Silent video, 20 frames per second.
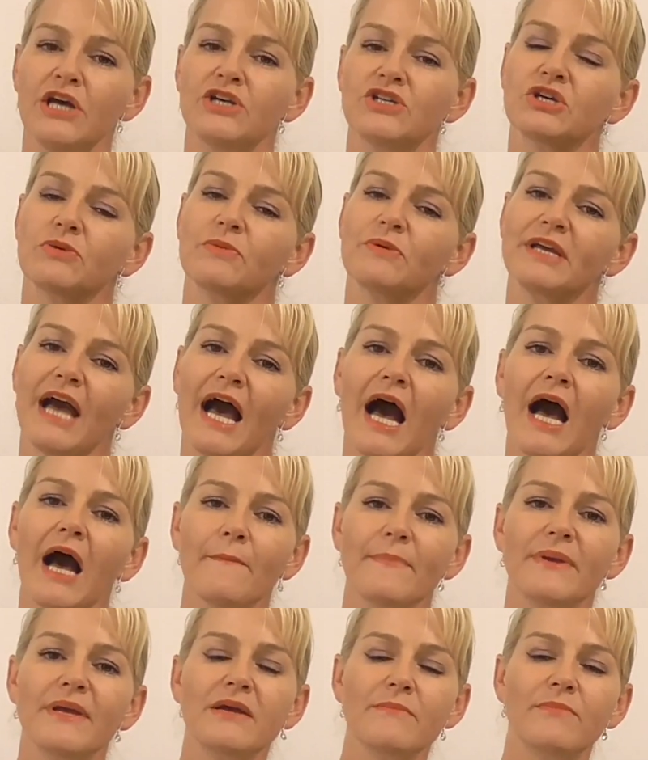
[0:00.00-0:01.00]
So we
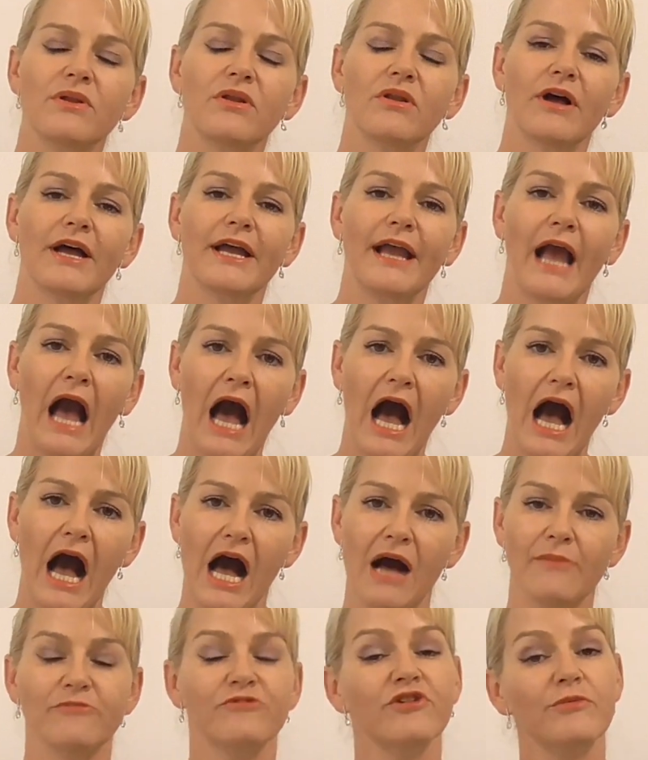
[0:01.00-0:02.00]
can't be implying
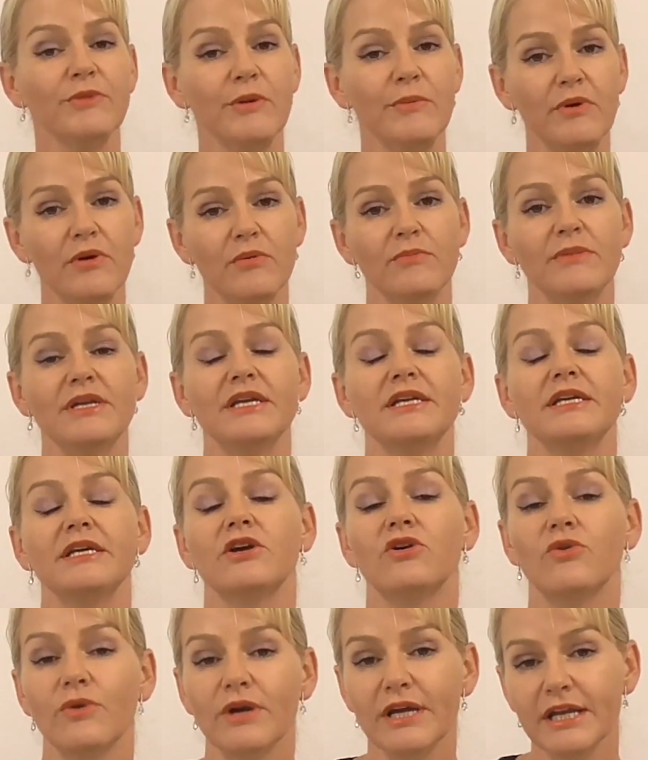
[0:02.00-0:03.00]
harm from a permitted
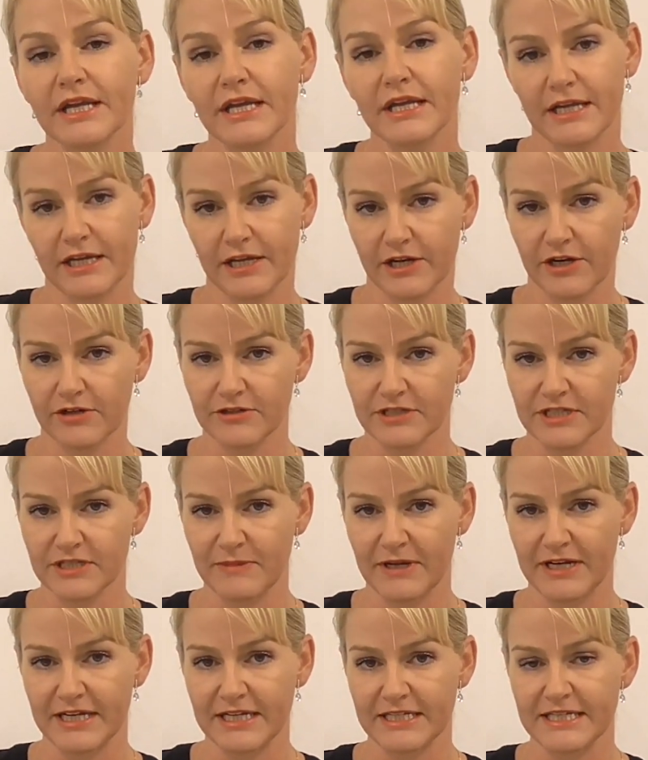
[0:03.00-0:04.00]
ingredient in
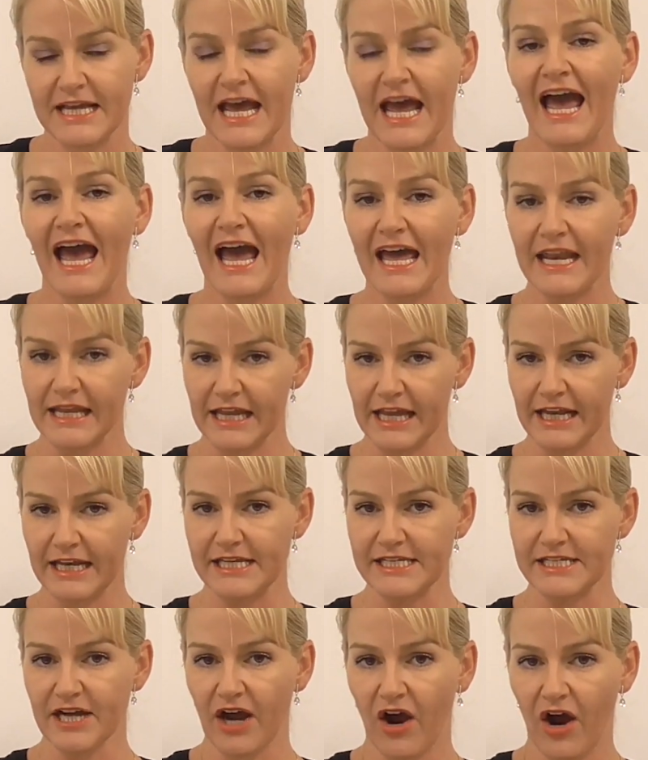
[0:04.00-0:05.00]
cosmetics at
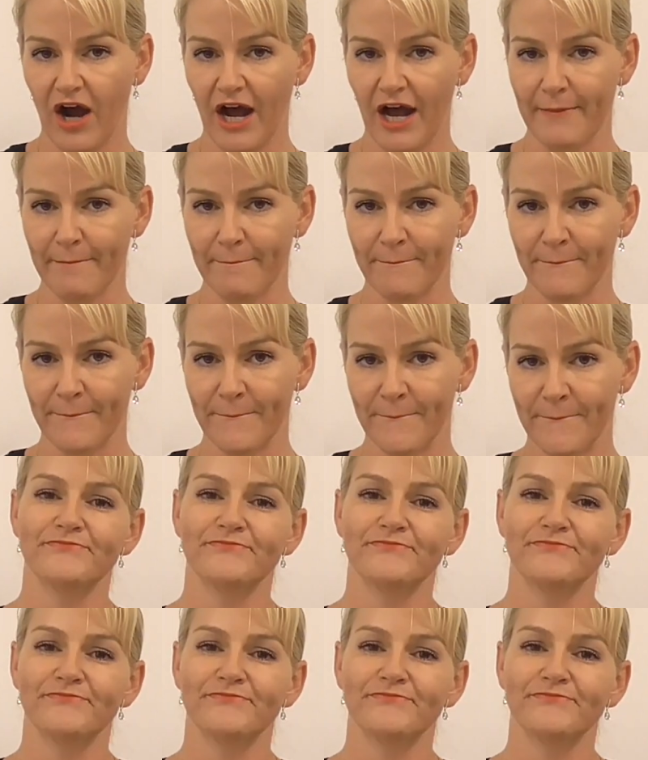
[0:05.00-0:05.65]
any time.